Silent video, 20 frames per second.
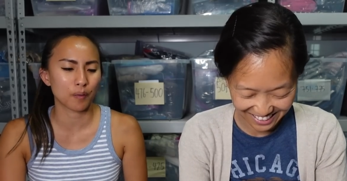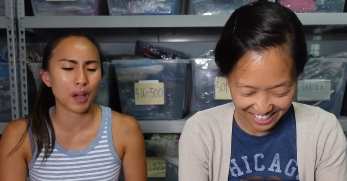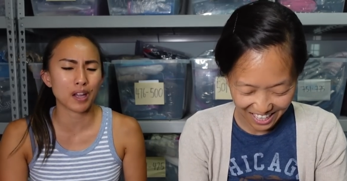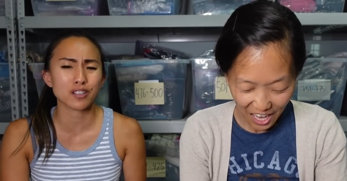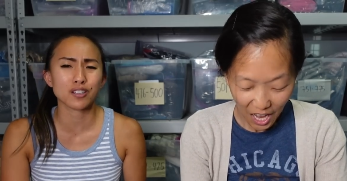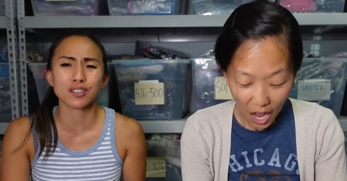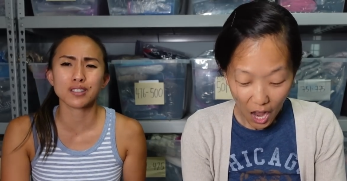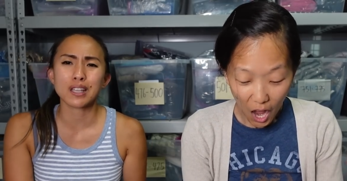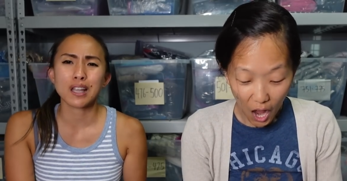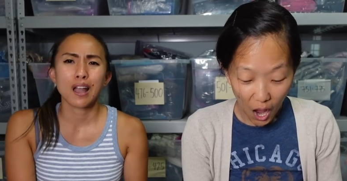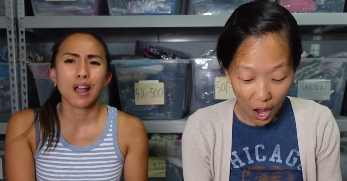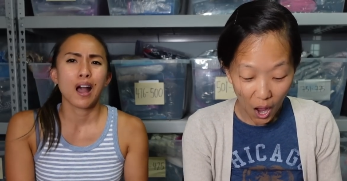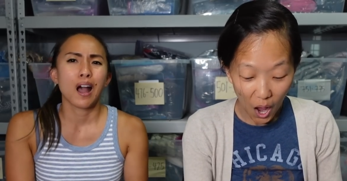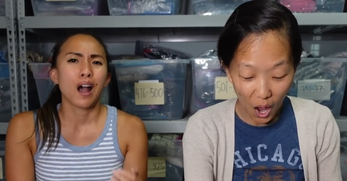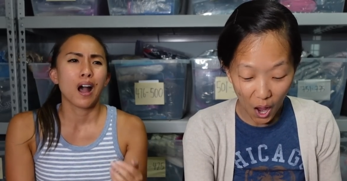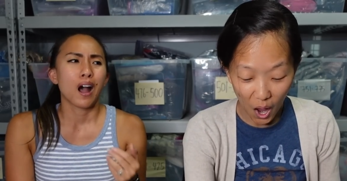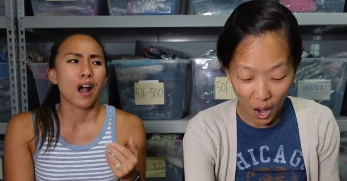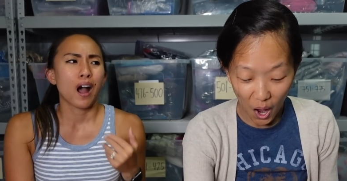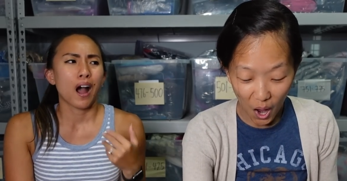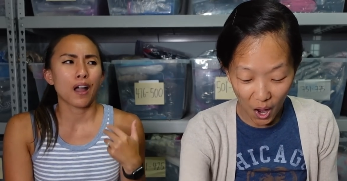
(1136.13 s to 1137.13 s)
Speaker 1: I just, oh.
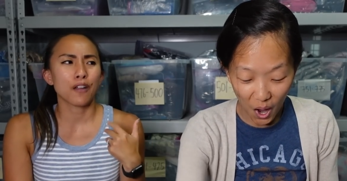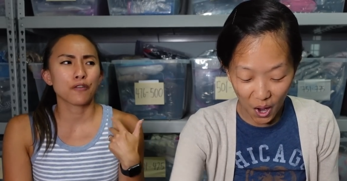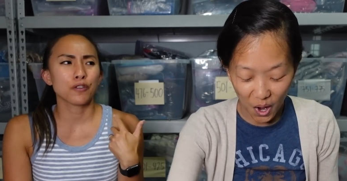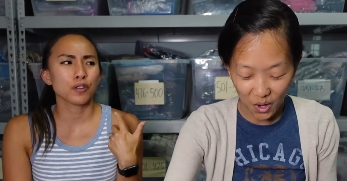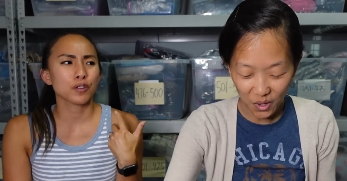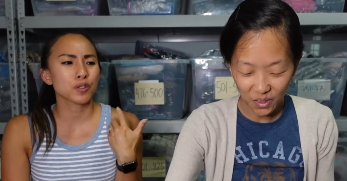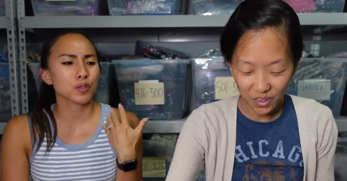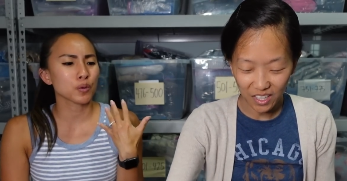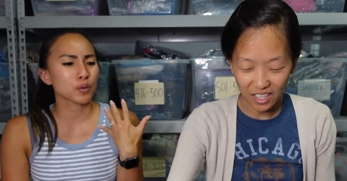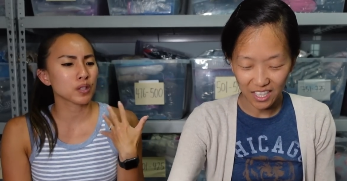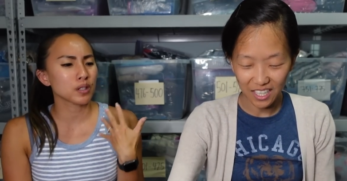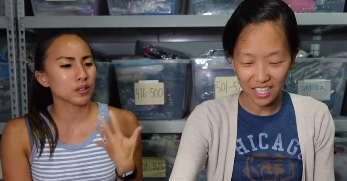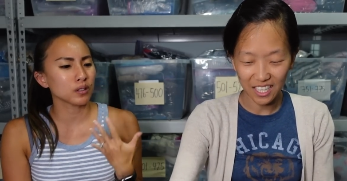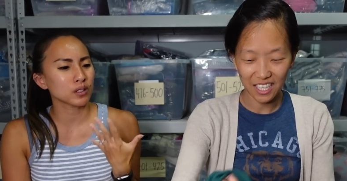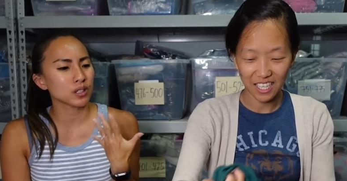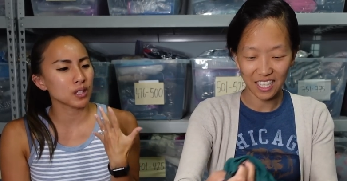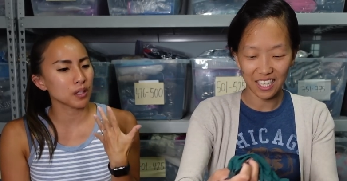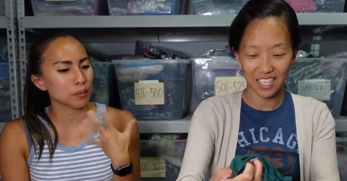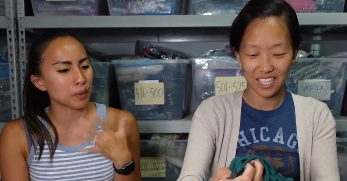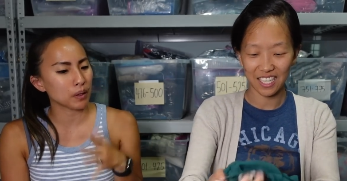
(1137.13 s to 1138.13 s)
I feel so
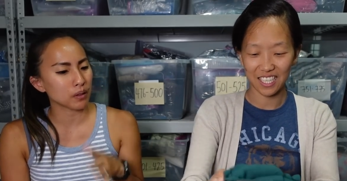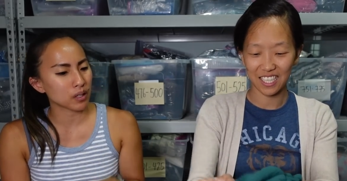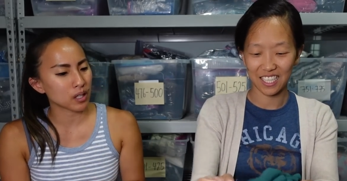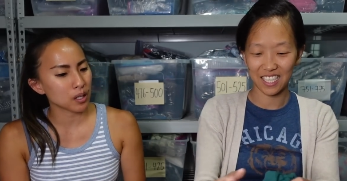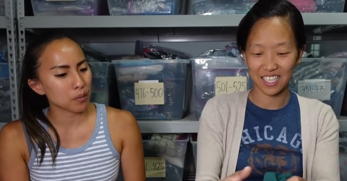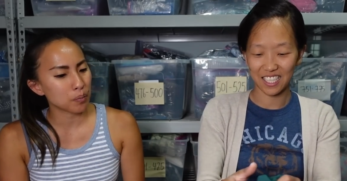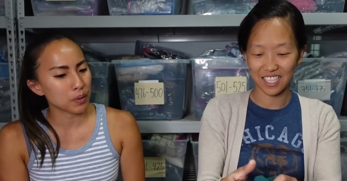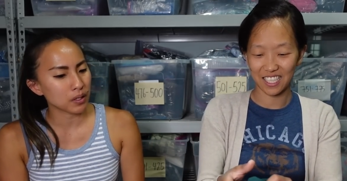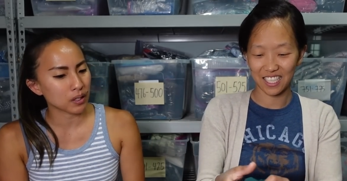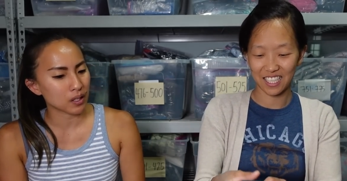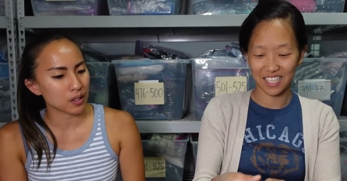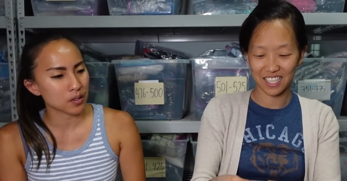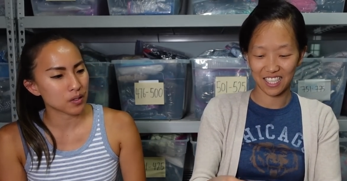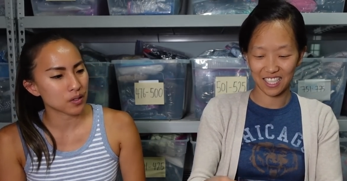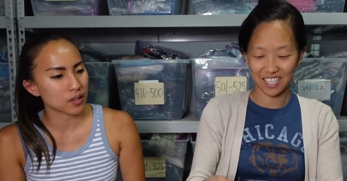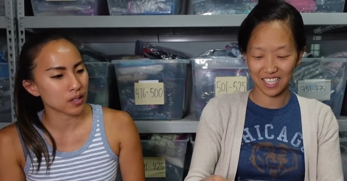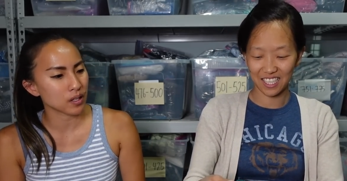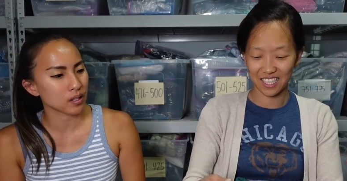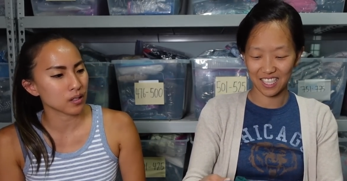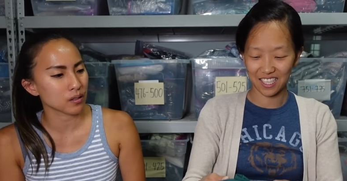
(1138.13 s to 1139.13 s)
guilty about keeping nice
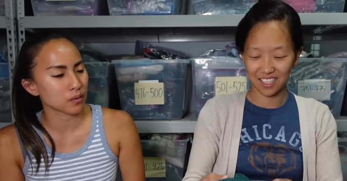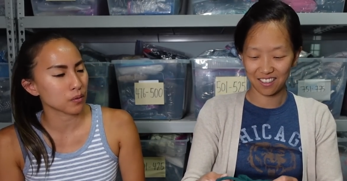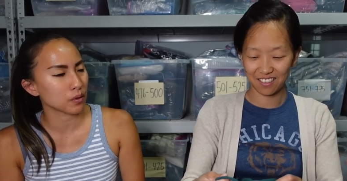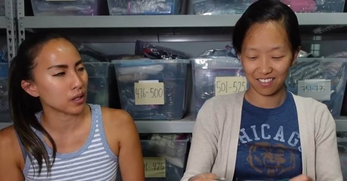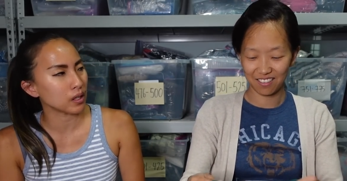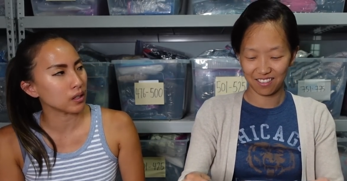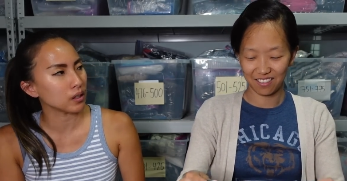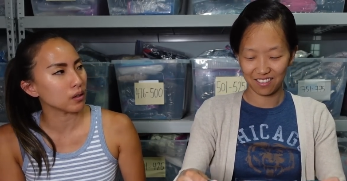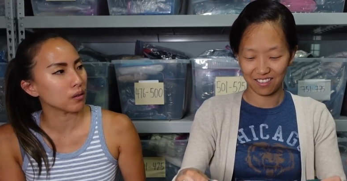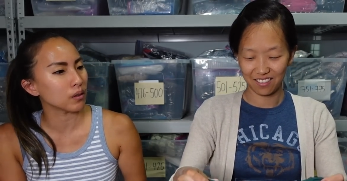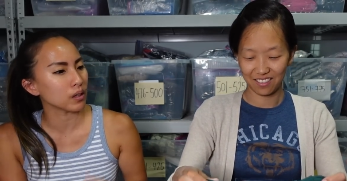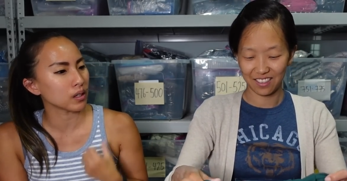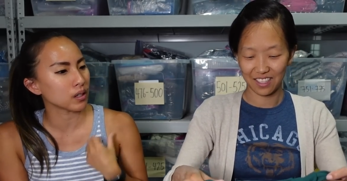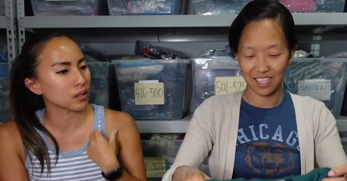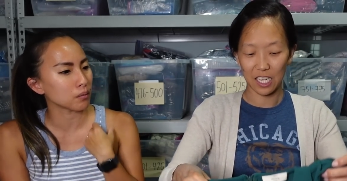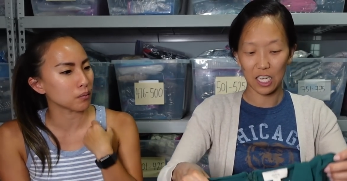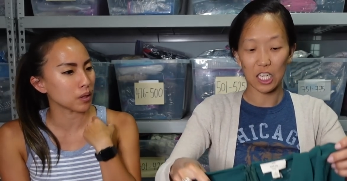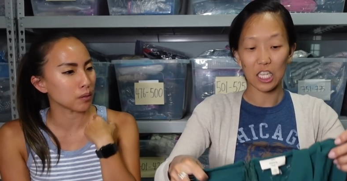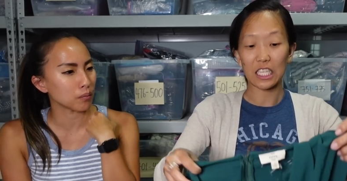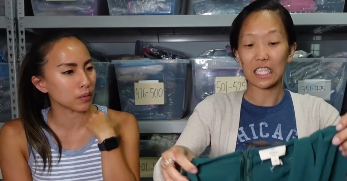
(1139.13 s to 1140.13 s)
things when I know I
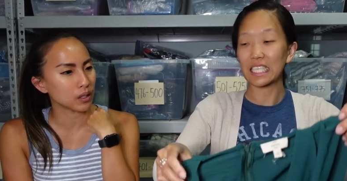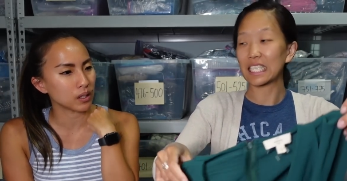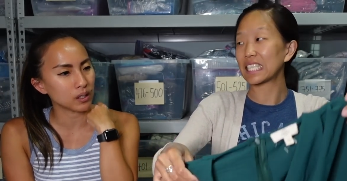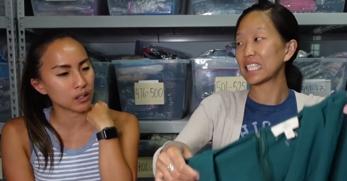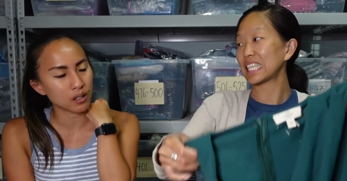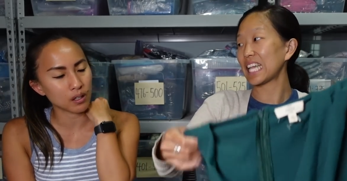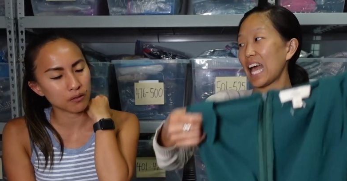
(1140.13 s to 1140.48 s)
can make money so,